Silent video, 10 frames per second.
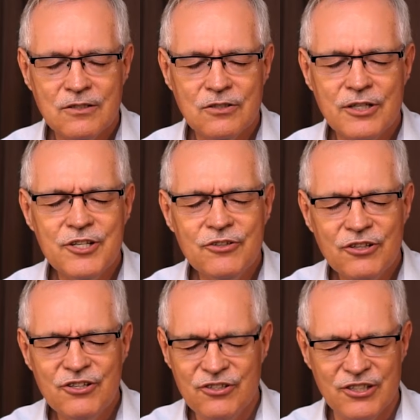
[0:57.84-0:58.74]
Lord,
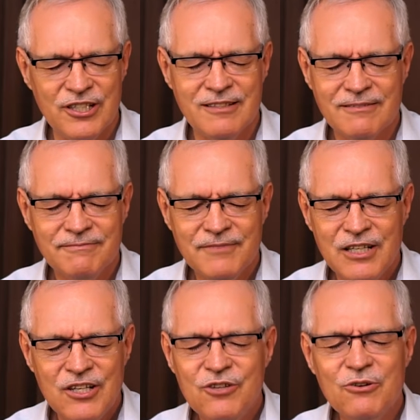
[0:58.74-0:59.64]
you're good.
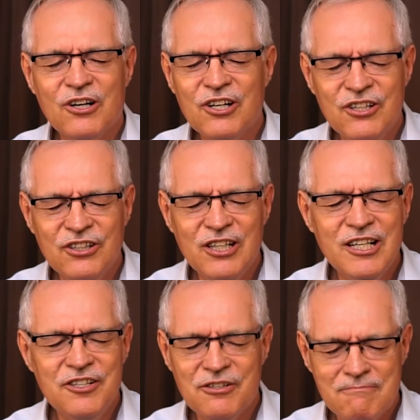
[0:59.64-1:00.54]
You are good
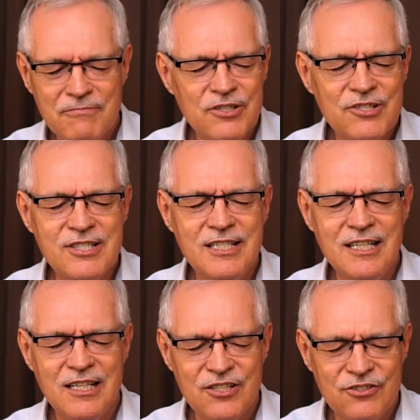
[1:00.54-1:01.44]
and your
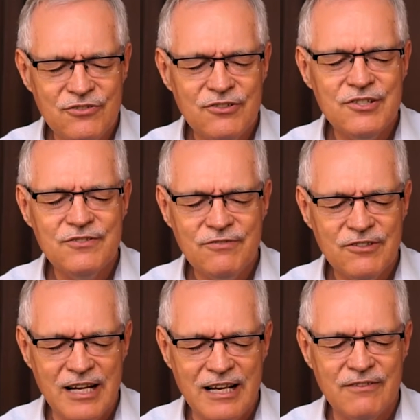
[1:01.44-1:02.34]
mercy endures
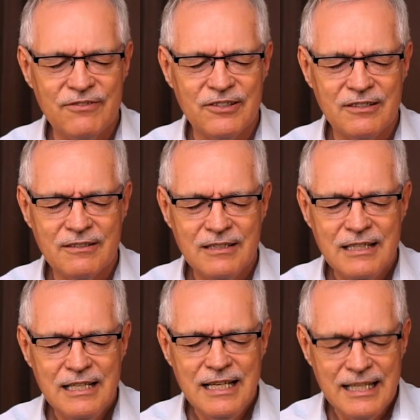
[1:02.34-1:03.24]
forever.
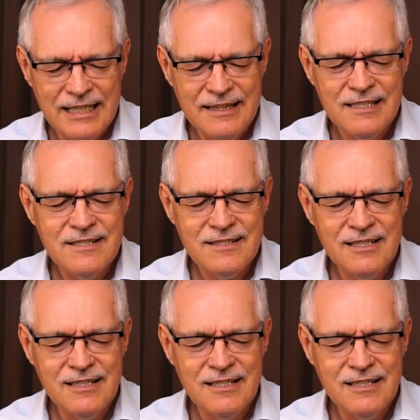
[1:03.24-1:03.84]
And at this